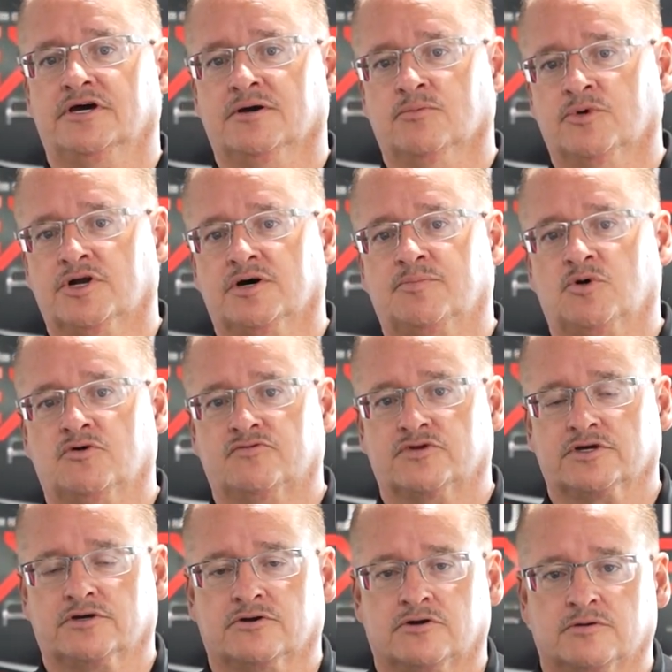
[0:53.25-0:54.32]
and went up over
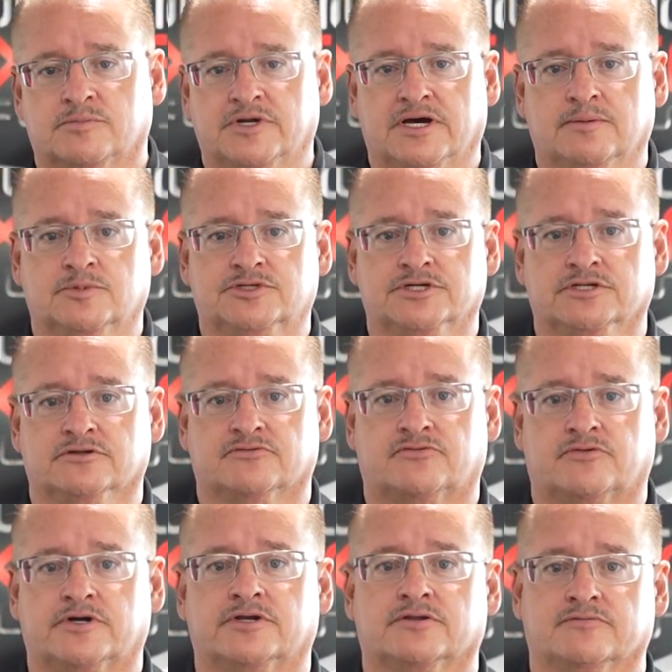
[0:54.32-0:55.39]
the curb, damaging the
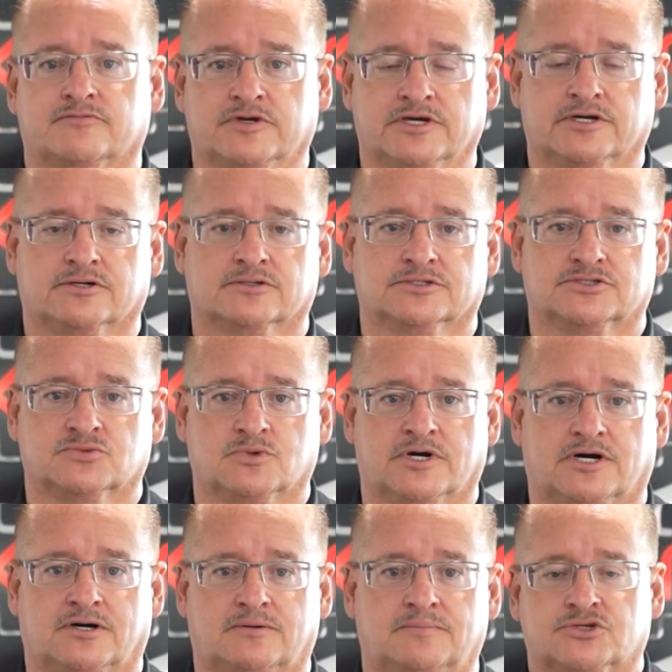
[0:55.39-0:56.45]
front of the vehicle as
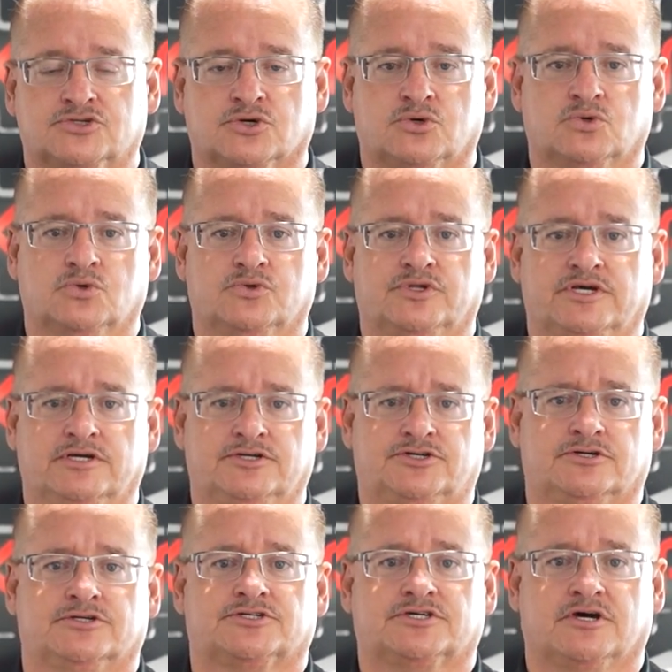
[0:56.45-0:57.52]
well. So the insurance